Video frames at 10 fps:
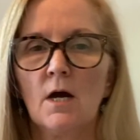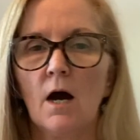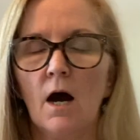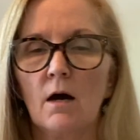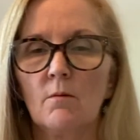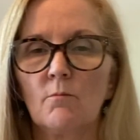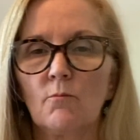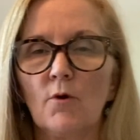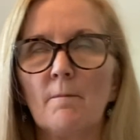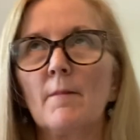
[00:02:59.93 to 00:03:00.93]

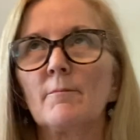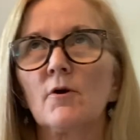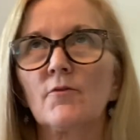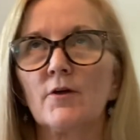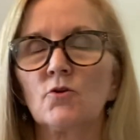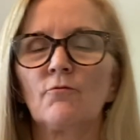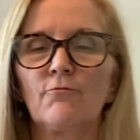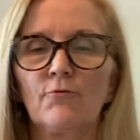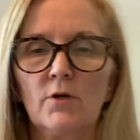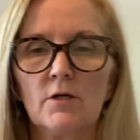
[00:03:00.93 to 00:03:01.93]
Remember that your
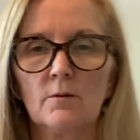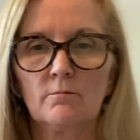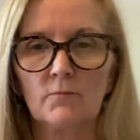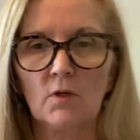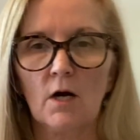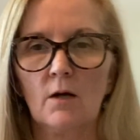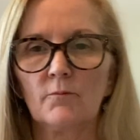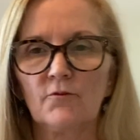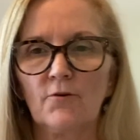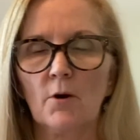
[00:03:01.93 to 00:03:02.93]
freedom
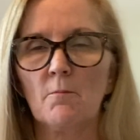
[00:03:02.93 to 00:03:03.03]
comes from